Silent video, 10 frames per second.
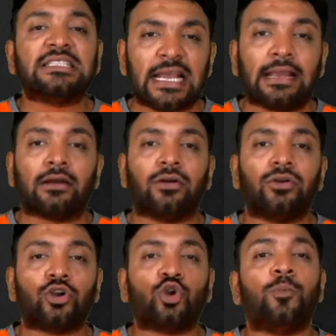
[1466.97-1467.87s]
zinc,
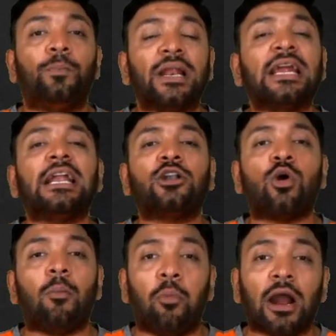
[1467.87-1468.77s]
to bring it to
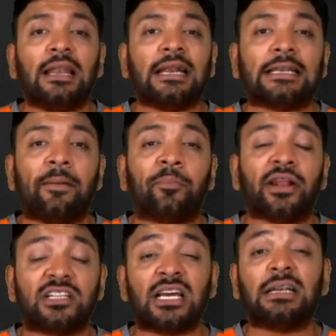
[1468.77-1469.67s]
a boiling
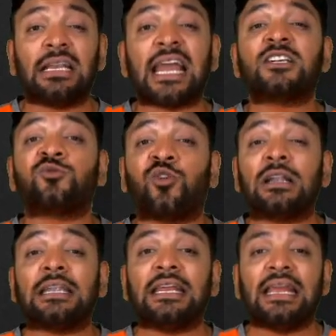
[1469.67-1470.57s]
temperature, takes
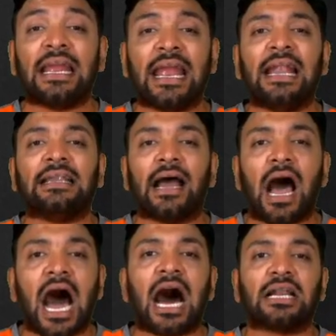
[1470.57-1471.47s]
48
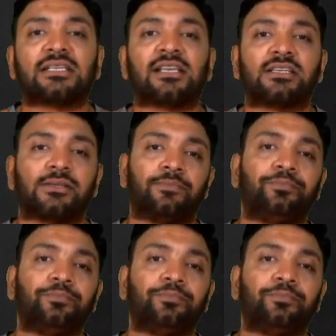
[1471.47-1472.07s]
hours.